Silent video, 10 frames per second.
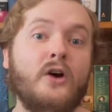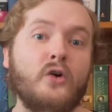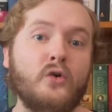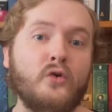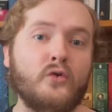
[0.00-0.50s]

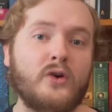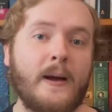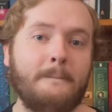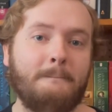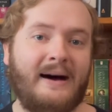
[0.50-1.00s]
who
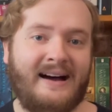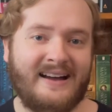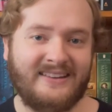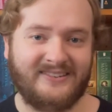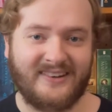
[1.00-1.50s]

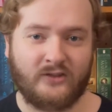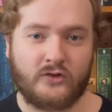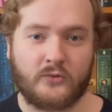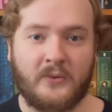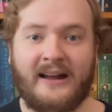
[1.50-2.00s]
combines his
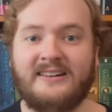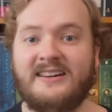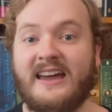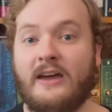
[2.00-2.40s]
directing